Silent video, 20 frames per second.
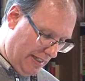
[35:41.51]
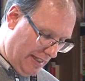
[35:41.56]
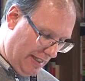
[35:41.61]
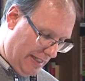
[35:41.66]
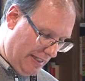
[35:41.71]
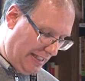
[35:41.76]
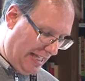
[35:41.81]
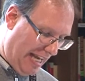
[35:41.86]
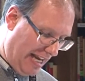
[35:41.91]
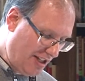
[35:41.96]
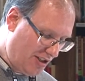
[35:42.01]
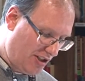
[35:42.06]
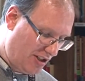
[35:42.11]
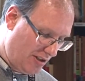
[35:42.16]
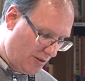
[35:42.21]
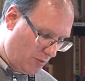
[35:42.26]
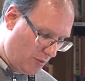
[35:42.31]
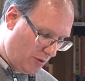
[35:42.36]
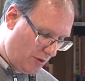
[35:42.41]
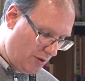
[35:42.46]
In the
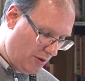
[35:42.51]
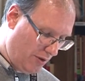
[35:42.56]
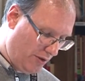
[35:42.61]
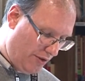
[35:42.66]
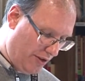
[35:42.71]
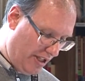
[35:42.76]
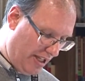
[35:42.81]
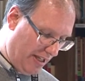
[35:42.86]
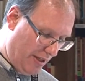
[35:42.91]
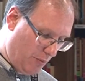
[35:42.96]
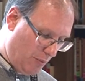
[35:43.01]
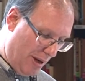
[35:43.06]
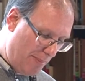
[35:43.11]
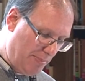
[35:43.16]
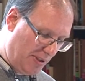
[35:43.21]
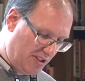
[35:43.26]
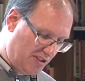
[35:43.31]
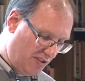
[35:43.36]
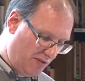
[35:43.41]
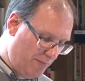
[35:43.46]
ancient world, the
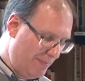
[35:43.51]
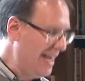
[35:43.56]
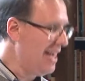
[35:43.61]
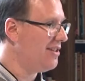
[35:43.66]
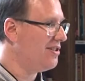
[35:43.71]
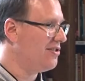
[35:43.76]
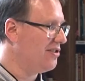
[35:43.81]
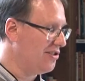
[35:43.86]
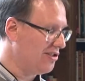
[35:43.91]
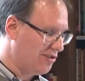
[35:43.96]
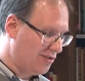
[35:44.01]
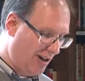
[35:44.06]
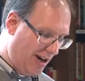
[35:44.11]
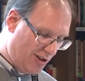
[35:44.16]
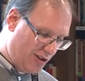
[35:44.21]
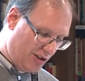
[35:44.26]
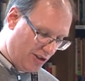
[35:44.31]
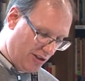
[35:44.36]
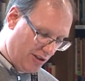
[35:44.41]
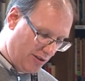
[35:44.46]
weapons of mass
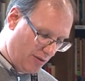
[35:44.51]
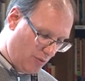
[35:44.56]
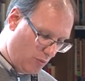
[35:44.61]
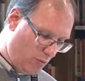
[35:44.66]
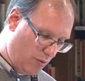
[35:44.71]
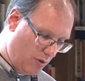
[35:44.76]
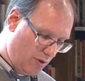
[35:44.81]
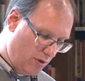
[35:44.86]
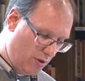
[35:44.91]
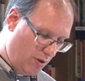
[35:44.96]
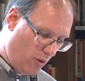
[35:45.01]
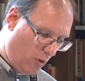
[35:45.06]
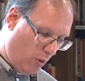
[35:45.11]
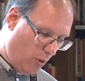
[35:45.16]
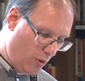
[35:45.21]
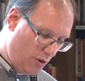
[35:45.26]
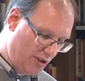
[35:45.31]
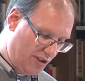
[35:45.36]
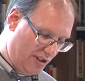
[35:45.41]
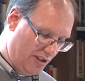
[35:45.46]
destruction were
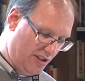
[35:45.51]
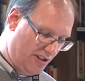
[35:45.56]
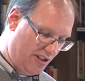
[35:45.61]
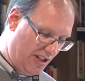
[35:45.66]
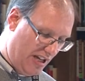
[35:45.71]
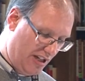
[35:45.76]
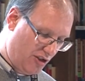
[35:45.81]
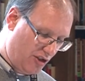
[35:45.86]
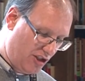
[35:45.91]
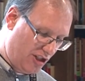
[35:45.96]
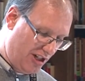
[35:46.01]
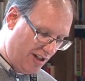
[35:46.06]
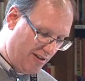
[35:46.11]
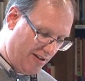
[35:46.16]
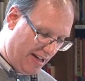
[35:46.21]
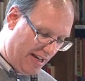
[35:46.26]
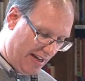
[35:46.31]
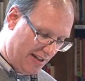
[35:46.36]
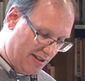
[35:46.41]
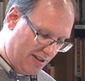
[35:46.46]
horses and
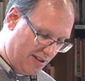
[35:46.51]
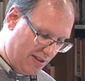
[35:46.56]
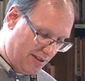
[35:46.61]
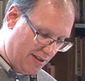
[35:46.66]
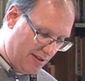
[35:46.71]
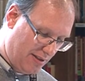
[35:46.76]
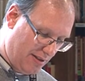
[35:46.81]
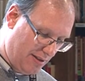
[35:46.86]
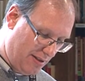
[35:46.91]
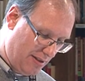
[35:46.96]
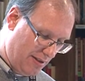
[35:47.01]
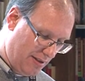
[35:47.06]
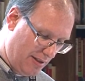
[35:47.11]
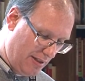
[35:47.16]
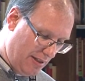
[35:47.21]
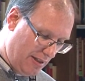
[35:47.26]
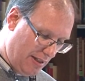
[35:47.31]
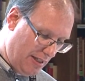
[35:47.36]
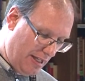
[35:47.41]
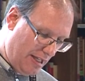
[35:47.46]
chariots.
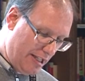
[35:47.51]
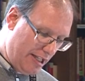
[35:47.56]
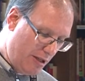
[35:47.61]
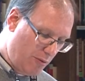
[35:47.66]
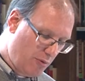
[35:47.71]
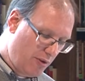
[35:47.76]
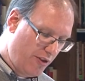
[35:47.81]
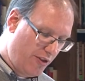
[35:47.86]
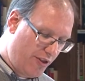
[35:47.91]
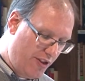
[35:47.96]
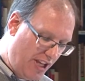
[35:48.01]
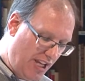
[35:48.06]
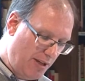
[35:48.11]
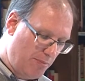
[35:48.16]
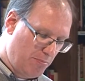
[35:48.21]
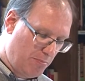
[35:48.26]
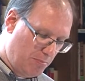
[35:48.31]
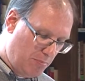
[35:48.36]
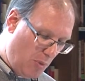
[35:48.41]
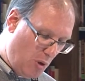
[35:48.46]
They were the
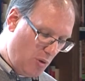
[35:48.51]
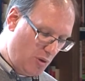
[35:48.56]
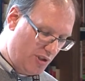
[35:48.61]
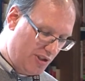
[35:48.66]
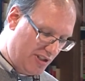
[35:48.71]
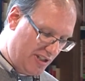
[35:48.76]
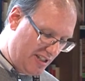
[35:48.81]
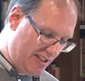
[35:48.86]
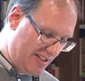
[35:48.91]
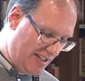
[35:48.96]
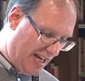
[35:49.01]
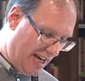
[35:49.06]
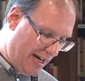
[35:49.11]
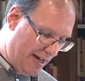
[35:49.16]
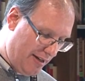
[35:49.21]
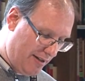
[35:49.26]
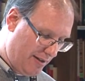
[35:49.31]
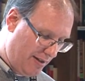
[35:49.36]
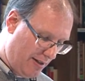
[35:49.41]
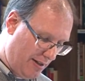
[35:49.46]
most
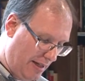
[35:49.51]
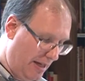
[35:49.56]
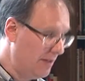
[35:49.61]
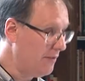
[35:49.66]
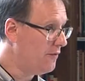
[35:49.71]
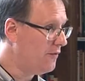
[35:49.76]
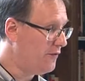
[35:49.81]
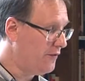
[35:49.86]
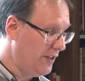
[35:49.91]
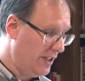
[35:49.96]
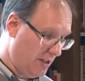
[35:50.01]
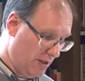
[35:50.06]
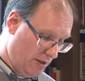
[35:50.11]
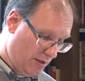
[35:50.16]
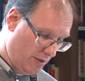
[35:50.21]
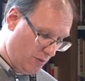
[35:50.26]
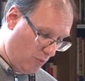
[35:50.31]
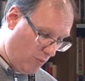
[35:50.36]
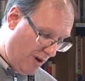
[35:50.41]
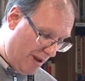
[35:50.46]
desired and
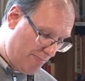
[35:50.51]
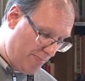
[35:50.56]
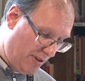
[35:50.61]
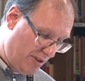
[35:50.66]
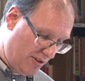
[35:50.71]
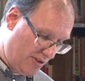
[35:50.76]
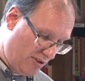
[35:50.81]
feared weapons